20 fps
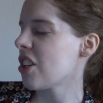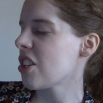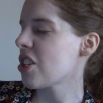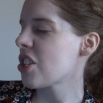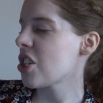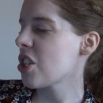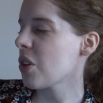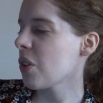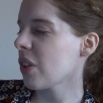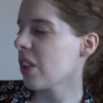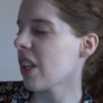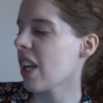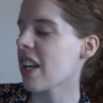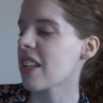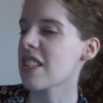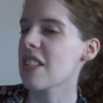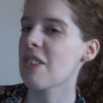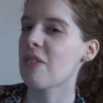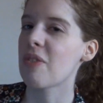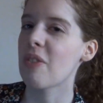
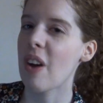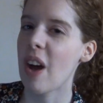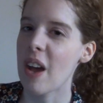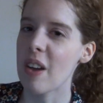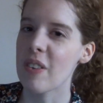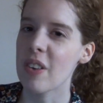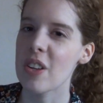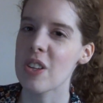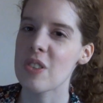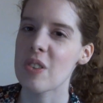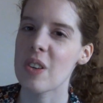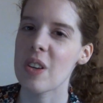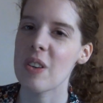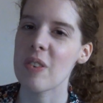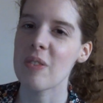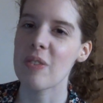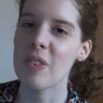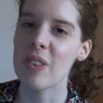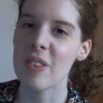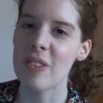
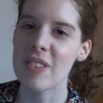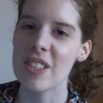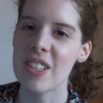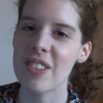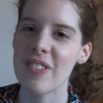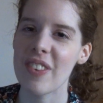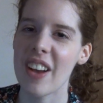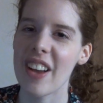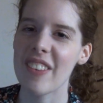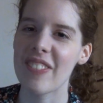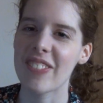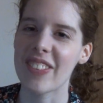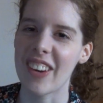2,555